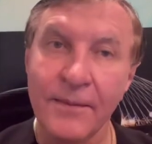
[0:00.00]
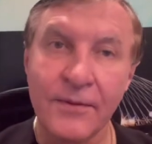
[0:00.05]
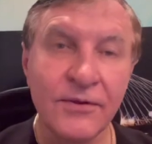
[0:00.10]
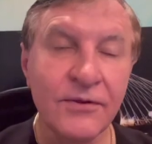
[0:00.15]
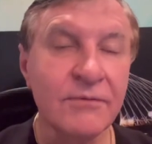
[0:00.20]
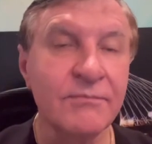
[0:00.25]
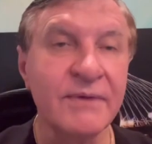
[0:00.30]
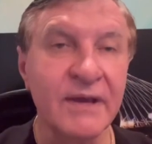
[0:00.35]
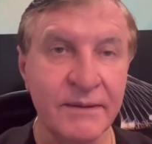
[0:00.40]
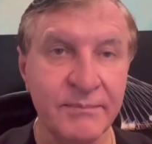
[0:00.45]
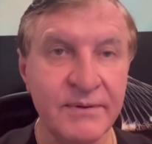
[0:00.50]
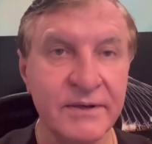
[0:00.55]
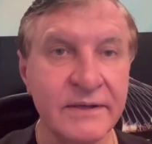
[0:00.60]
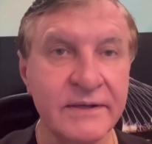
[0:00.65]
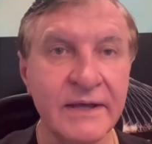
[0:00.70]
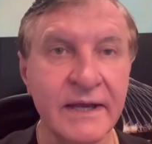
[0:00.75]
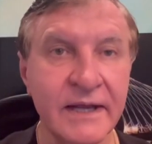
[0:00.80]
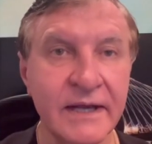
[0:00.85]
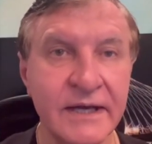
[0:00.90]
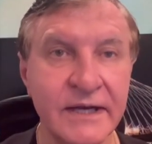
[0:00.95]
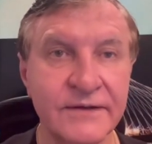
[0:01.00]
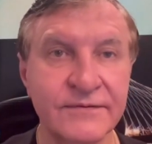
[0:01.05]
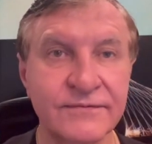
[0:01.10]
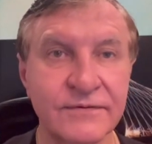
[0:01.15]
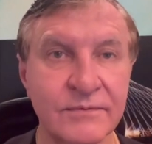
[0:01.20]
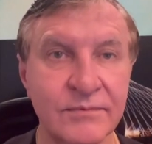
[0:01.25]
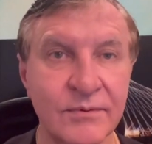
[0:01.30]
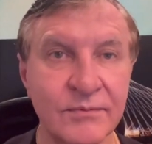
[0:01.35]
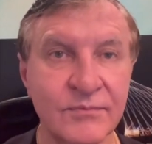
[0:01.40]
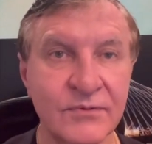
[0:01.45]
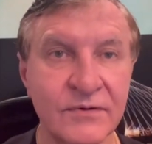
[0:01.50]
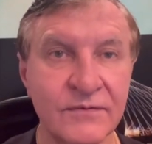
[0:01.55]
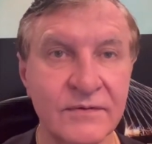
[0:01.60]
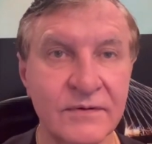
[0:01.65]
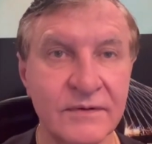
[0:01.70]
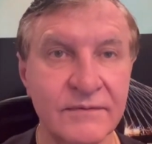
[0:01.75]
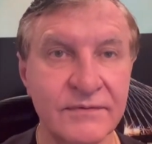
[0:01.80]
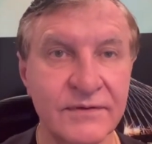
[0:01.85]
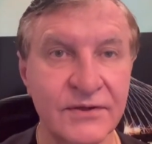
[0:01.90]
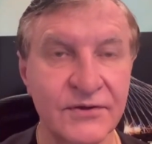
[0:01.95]
you may be a candidate for
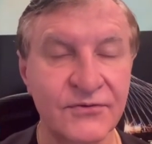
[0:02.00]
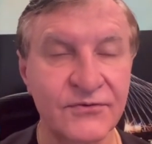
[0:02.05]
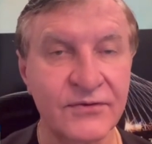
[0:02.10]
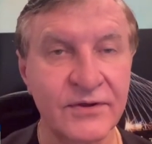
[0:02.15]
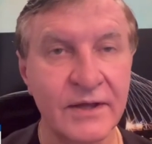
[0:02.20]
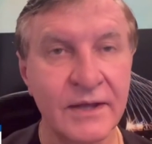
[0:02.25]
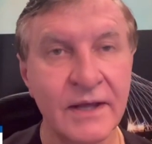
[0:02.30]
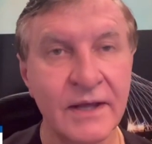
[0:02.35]
removal of this.